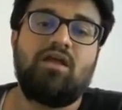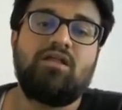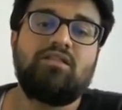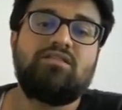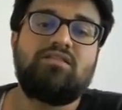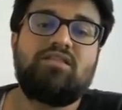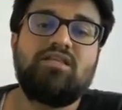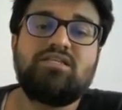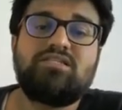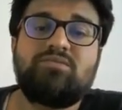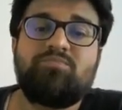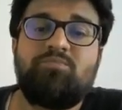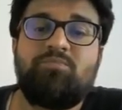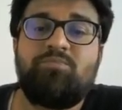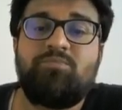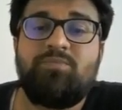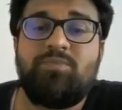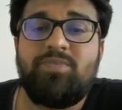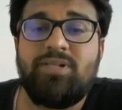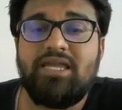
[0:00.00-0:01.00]
This
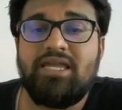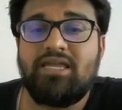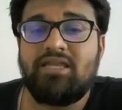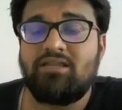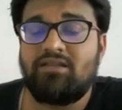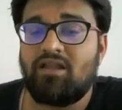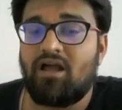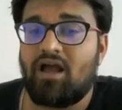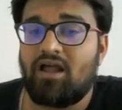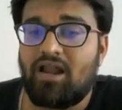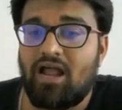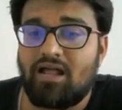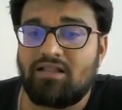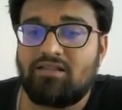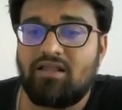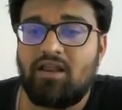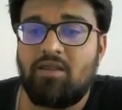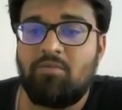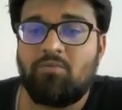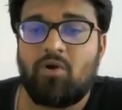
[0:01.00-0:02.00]
being
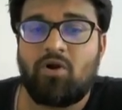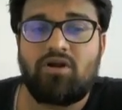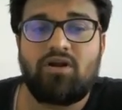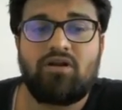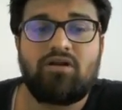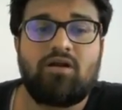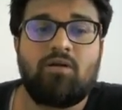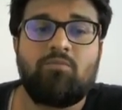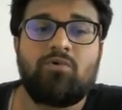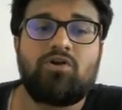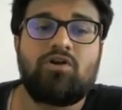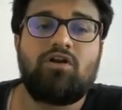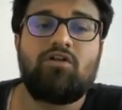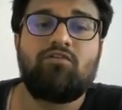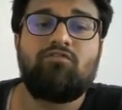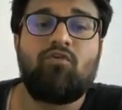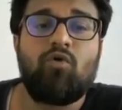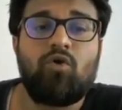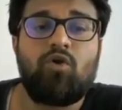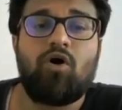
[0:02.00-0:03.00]
another important component
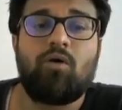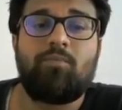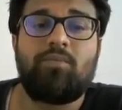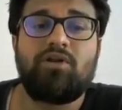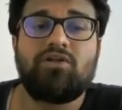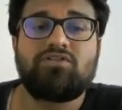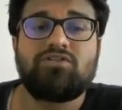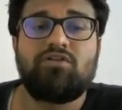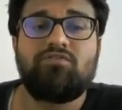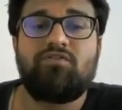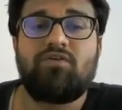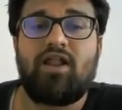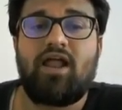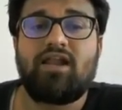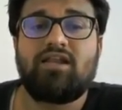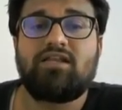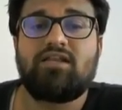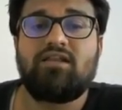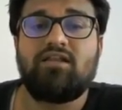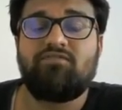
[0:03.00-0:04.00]
of whole operation for
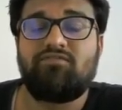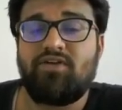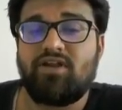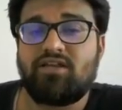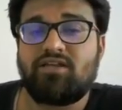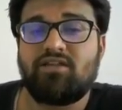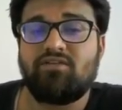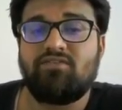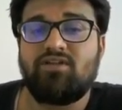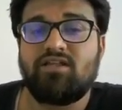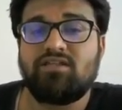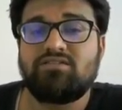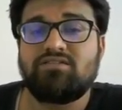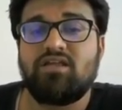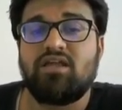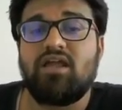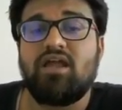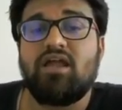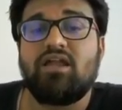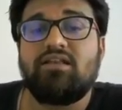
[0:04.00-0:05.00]
effectiveness,
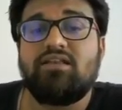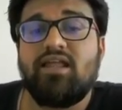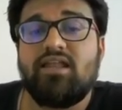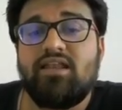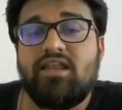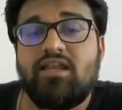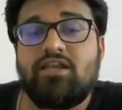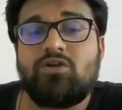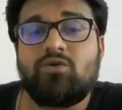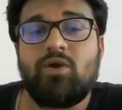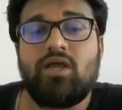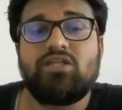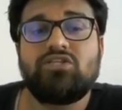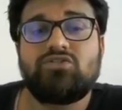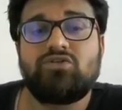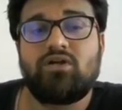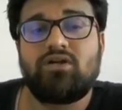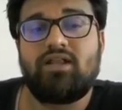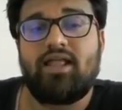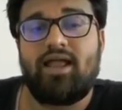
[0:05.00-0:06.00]
they need to
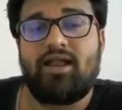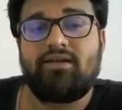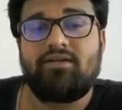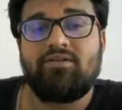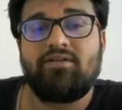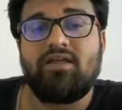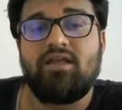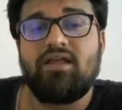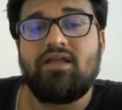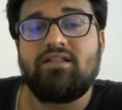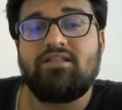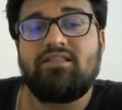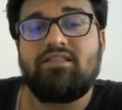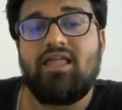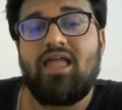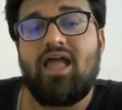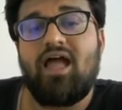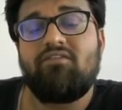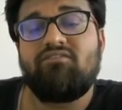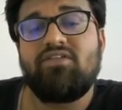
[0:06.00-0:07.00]
ensure that
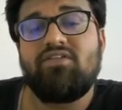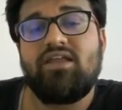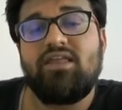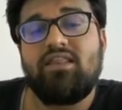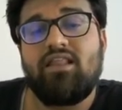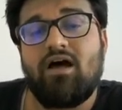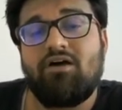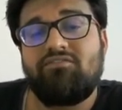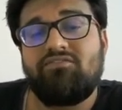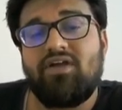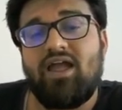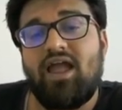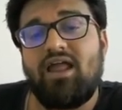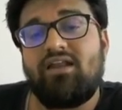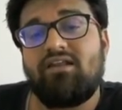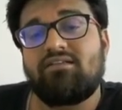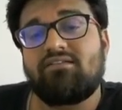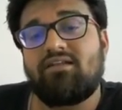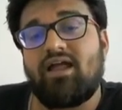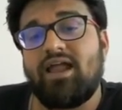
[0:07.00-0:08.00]
they have enough
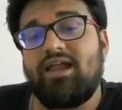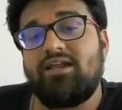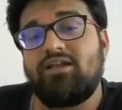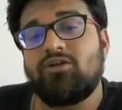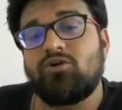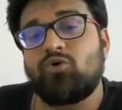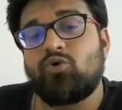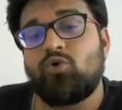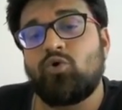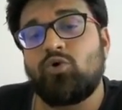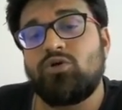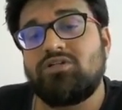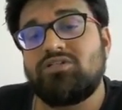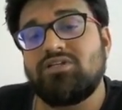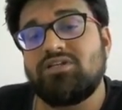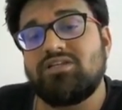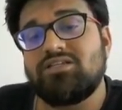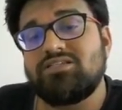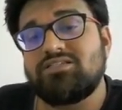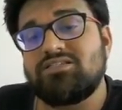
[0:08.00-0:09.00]
and right good
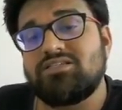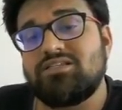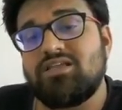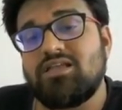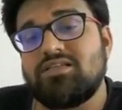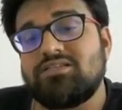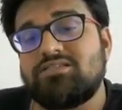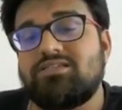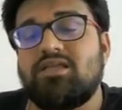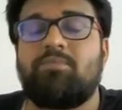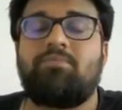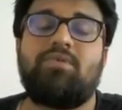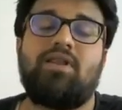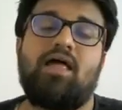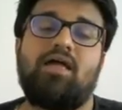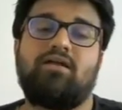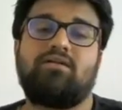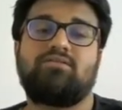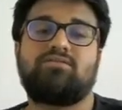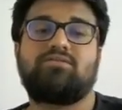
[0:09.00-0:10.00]

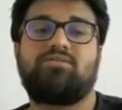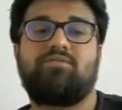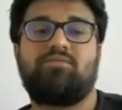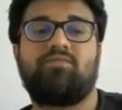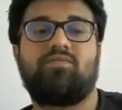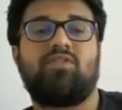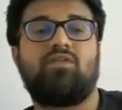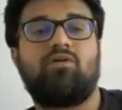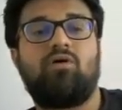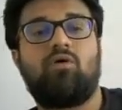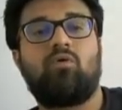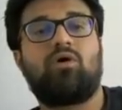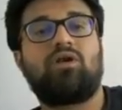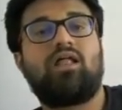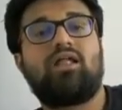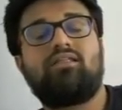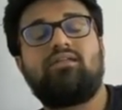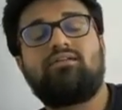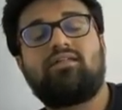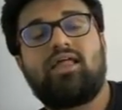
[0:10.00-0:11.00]
suppliers. What
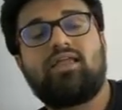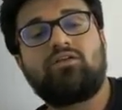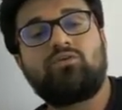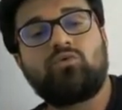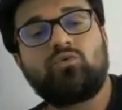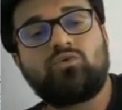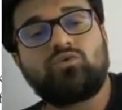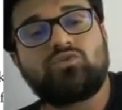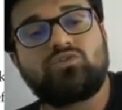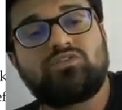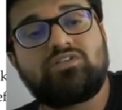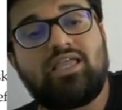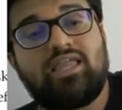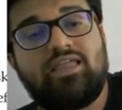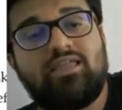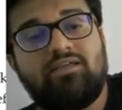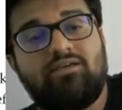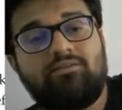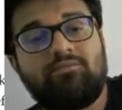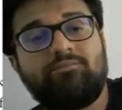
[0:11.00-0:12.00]
are they trying to say
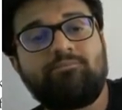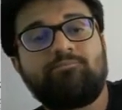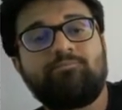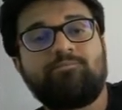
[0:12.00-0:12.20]
here?